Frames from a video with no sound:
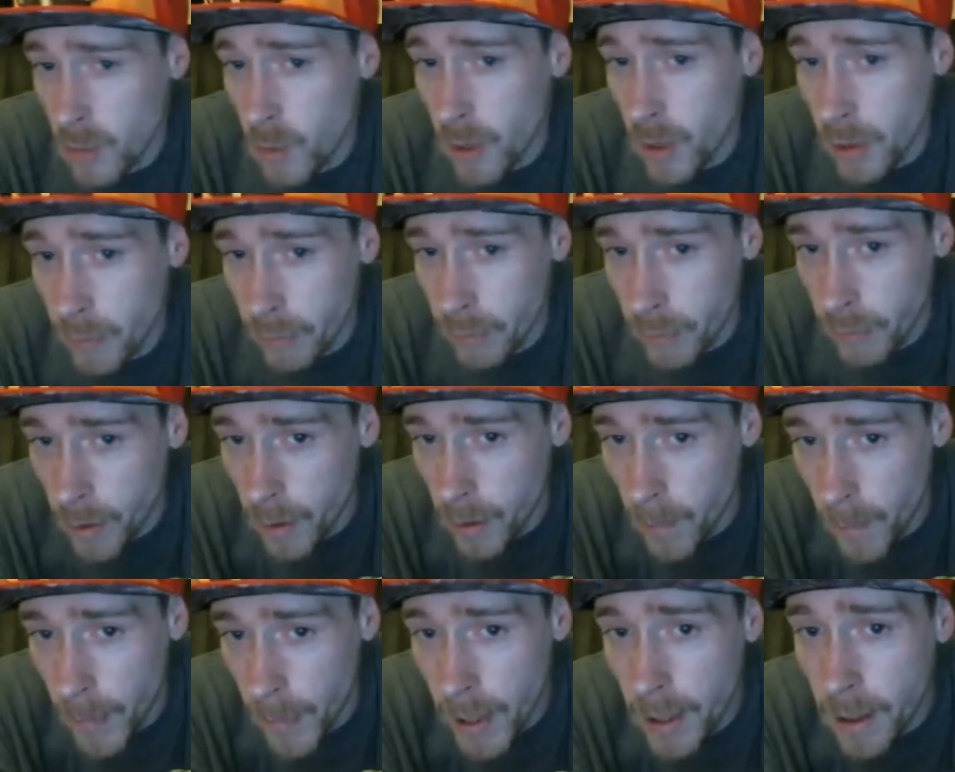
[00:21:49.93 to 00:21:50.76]
One
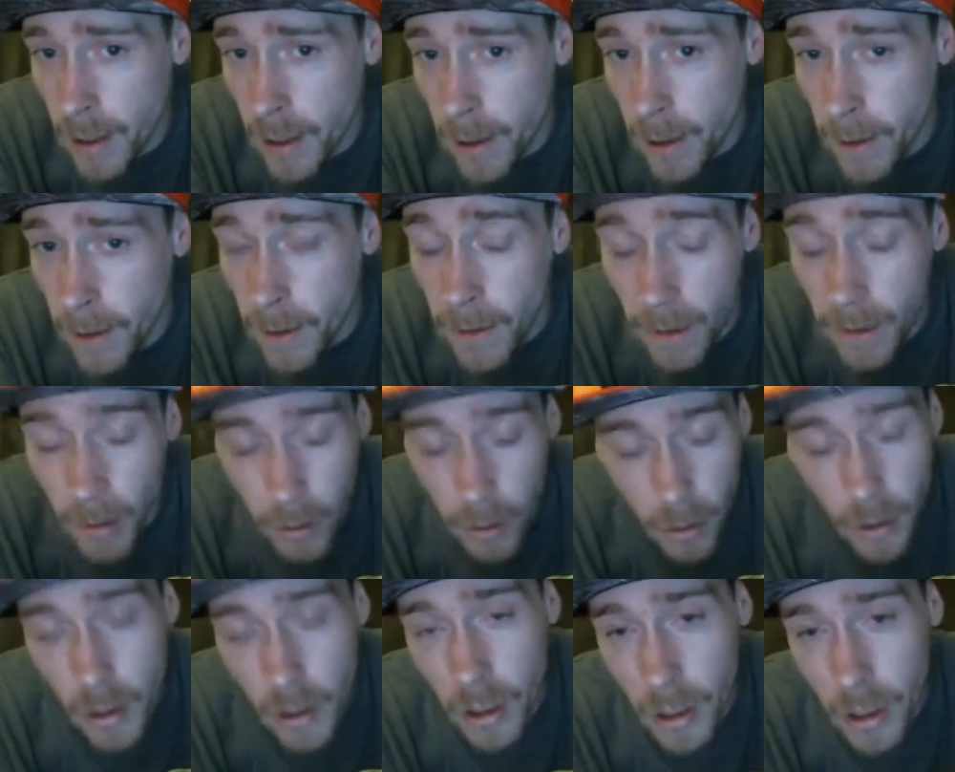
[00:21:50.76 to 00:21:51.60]
from the
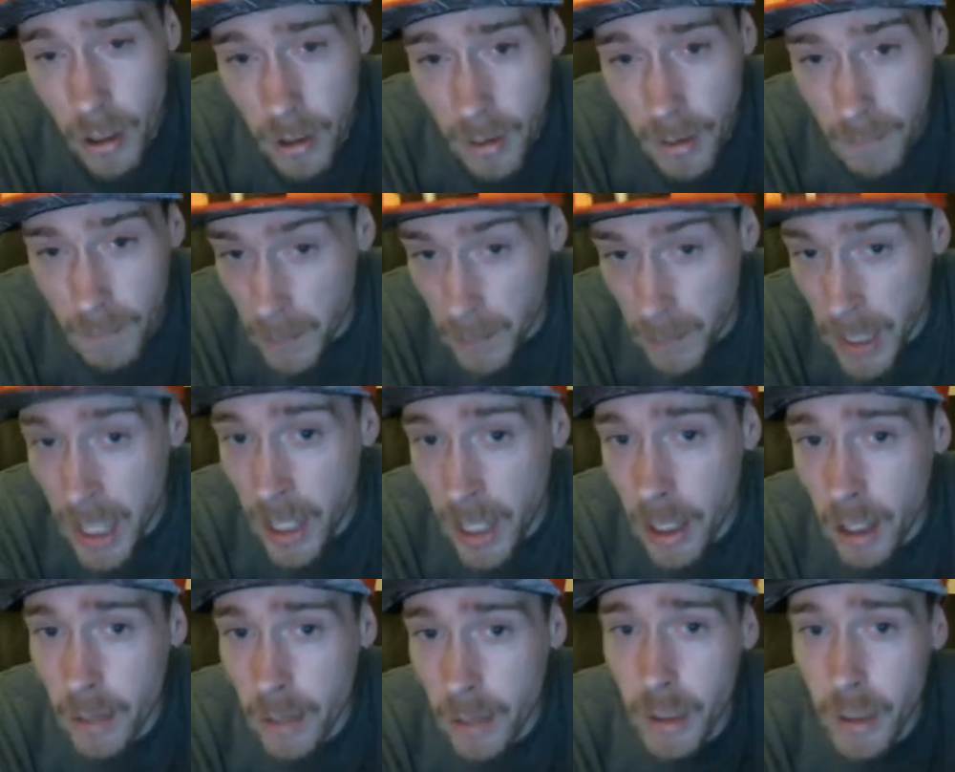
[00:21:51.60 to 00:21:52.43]
early
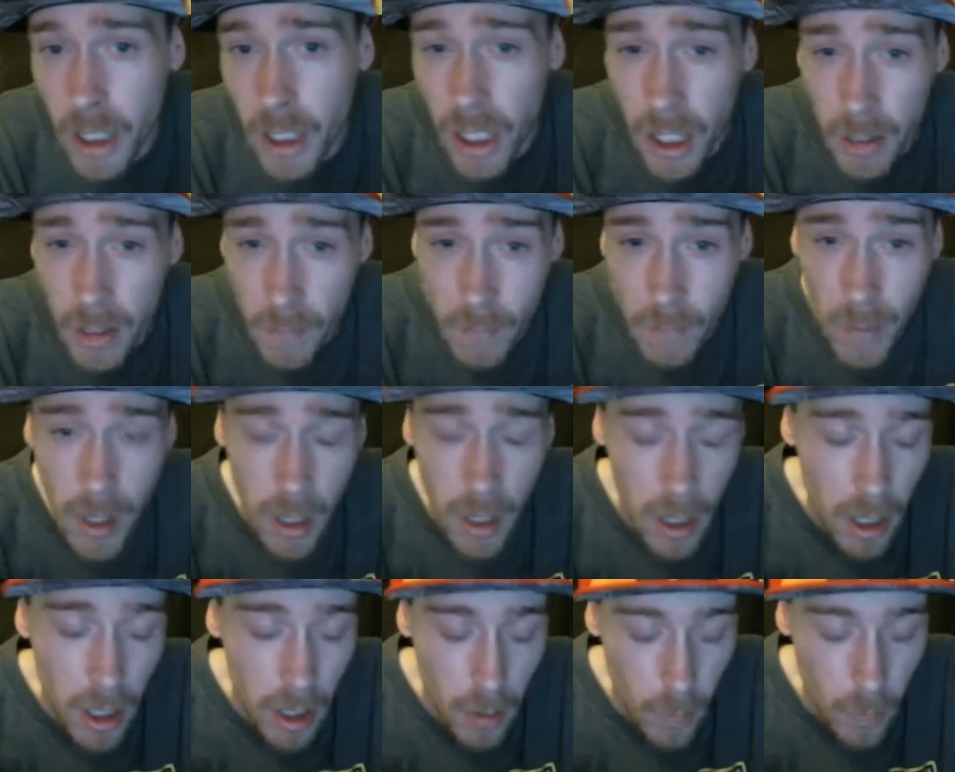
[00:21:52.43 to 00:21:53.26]
beginning of the game,
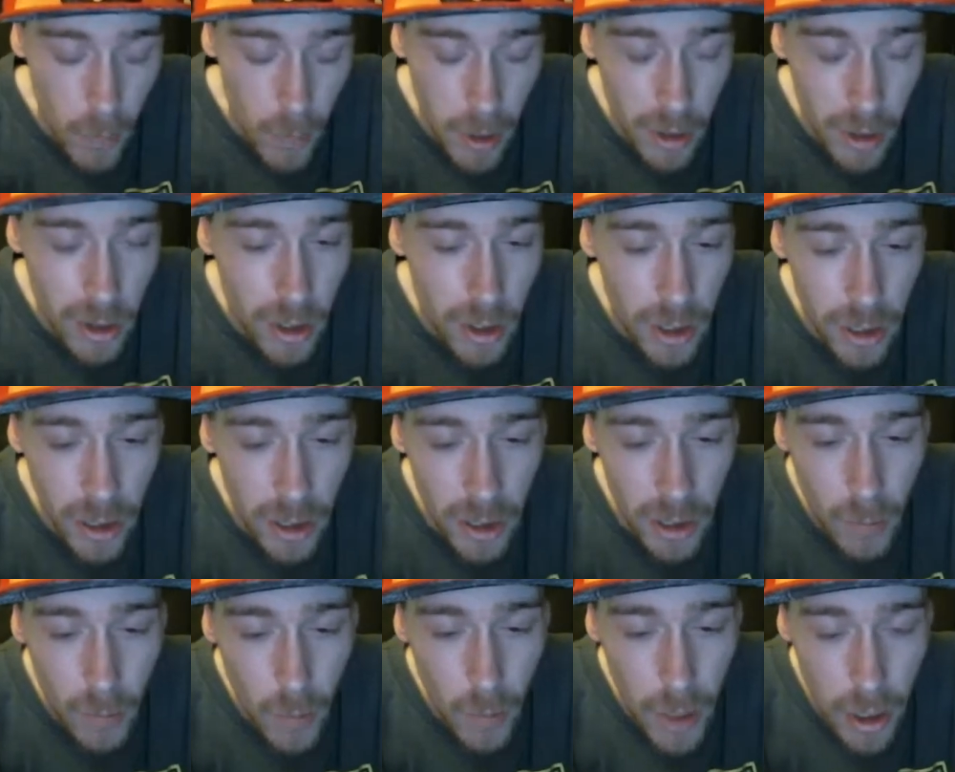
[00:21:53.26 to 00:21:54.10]
where
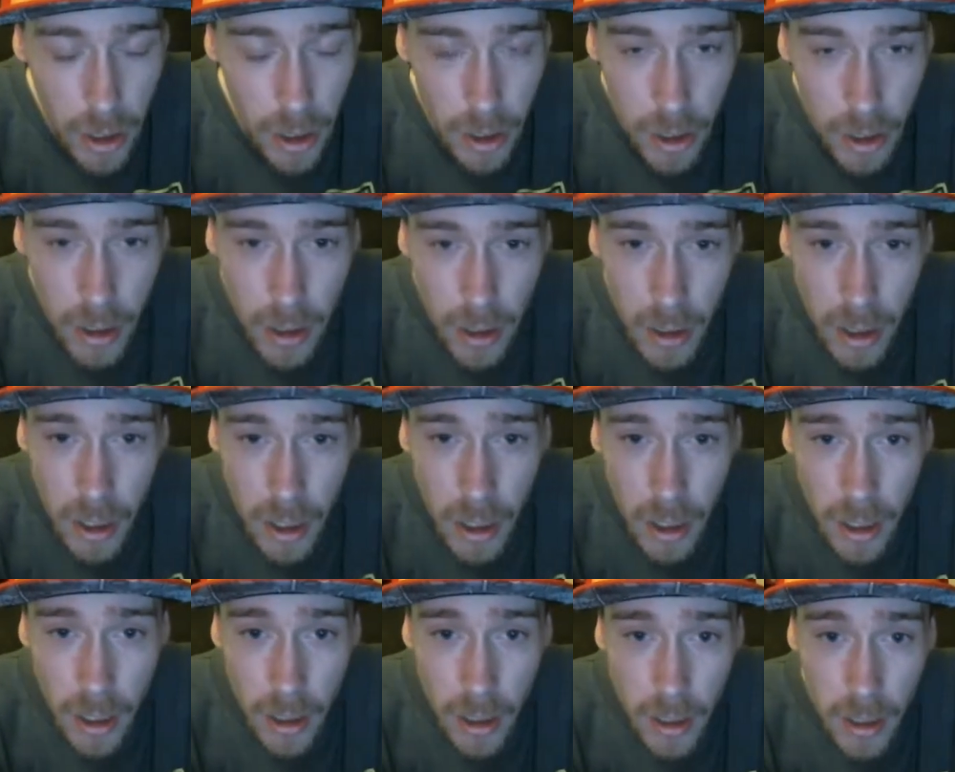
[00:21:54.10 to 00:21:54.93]
she wears
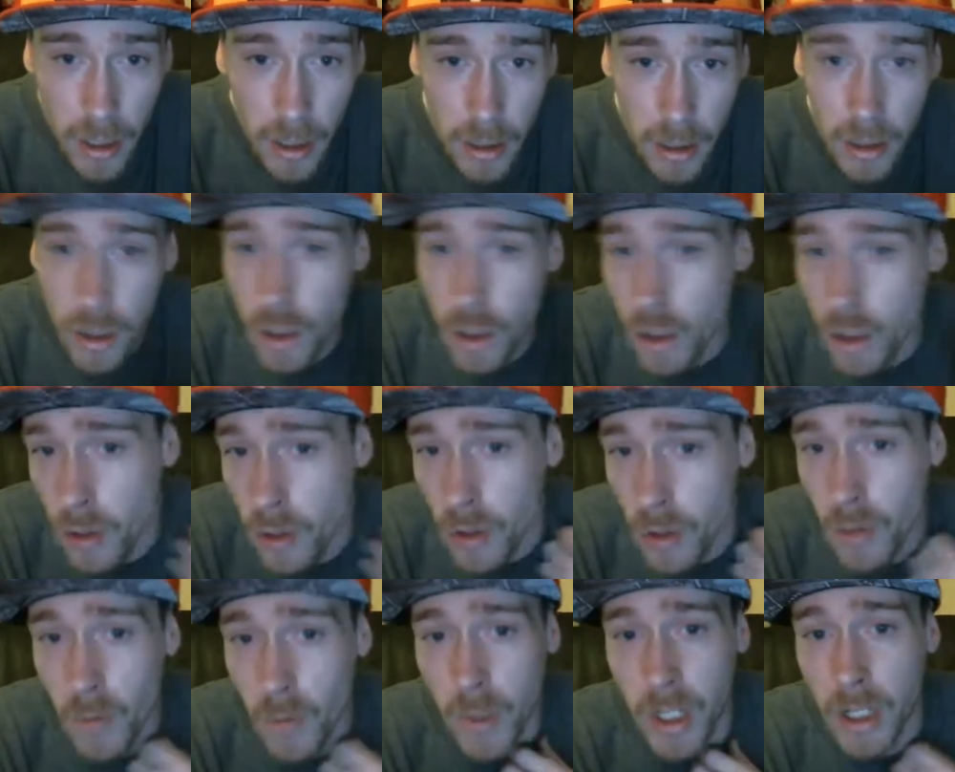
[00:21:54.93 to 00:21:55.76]
the
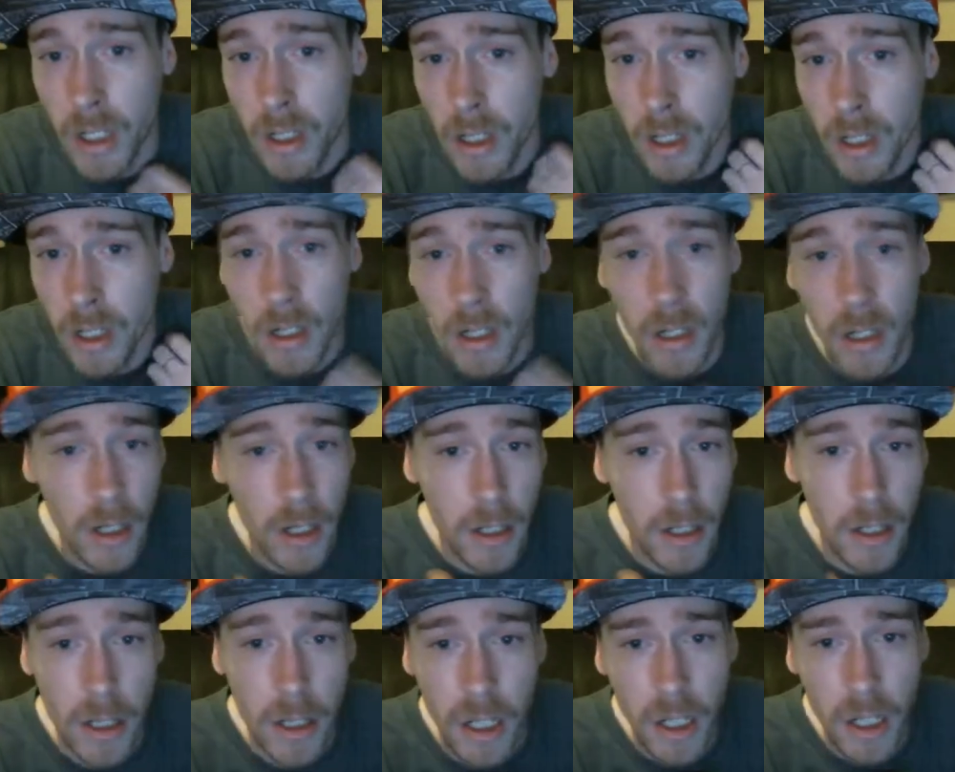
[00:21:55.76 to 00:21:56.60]
shirt with
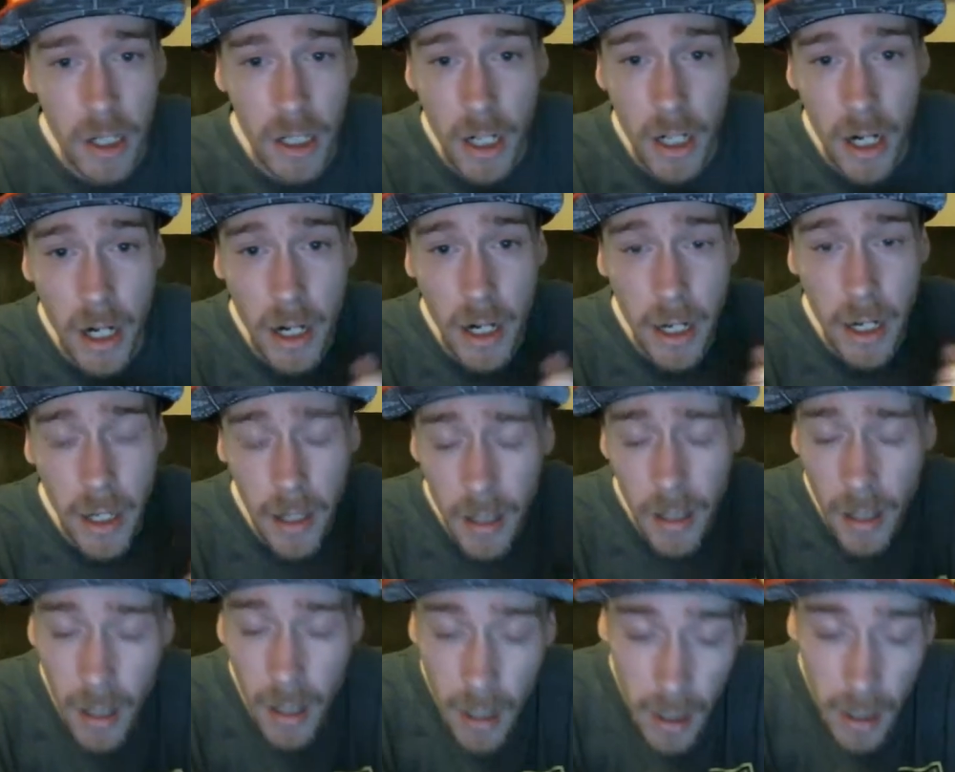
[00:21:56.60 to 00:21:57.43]
the tie
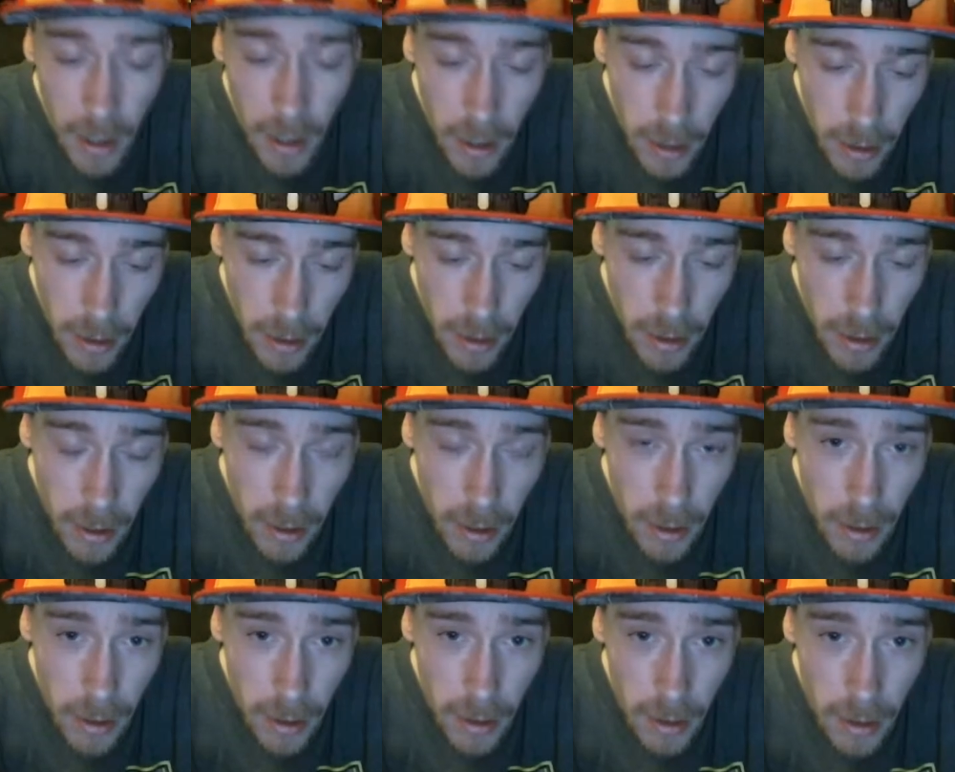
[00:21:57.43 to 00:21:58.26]

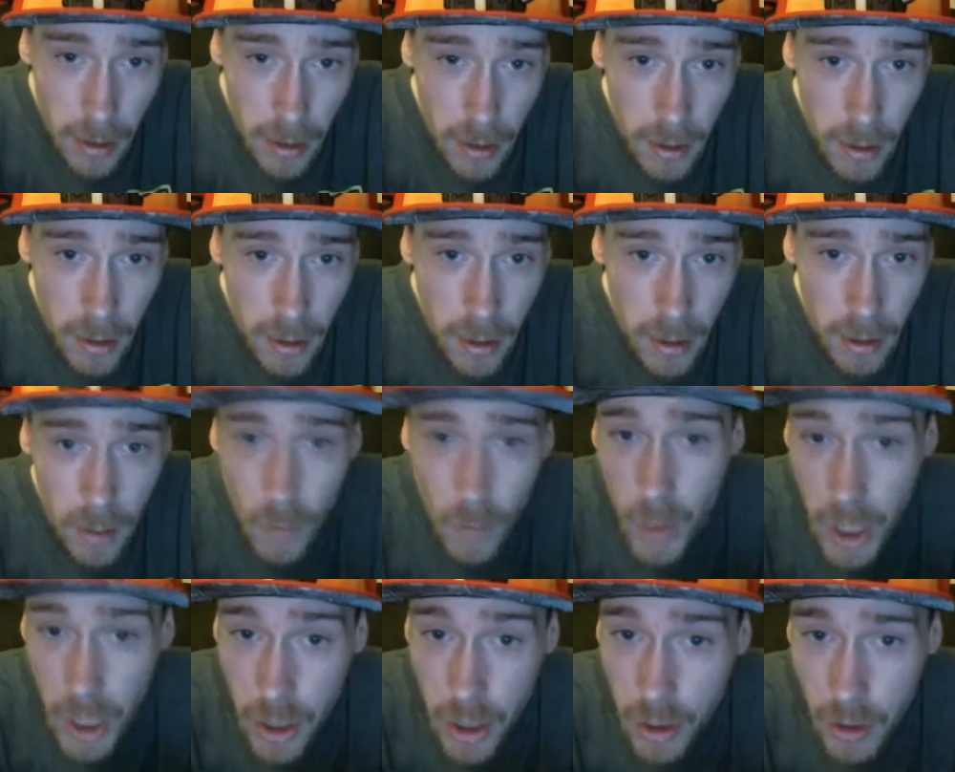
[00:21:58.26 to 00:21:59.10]
and the
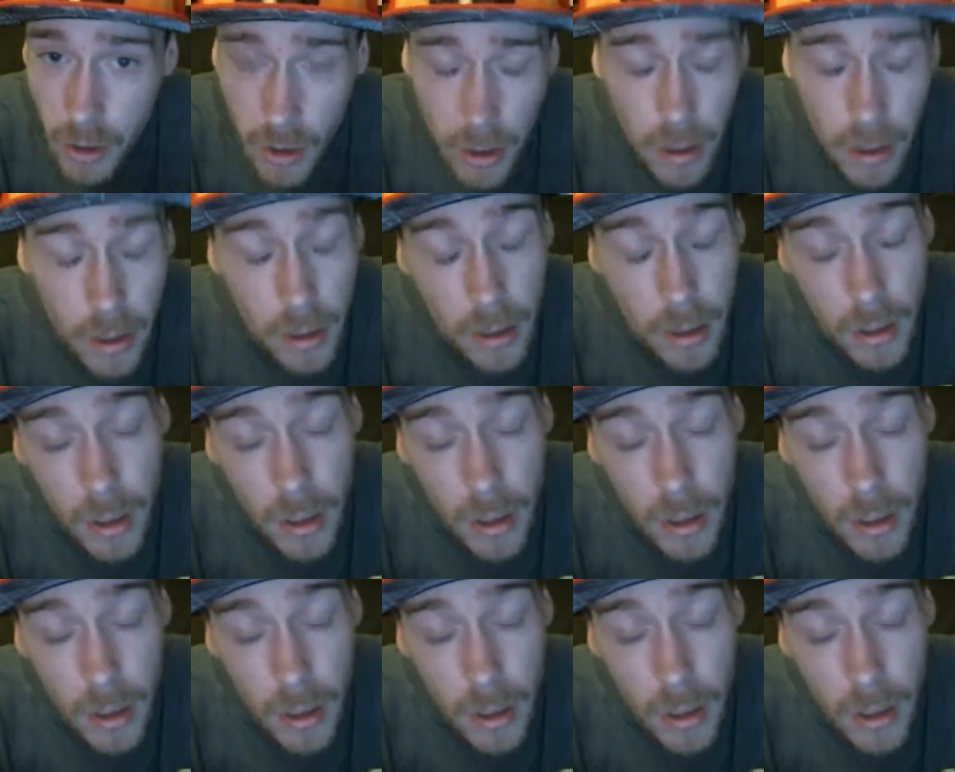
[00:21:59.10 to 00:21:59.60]
white shirt,